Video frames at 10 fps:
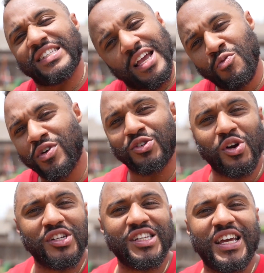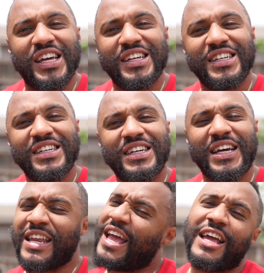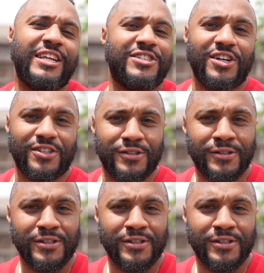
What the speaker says: skin, one dark skin, and they hate each other.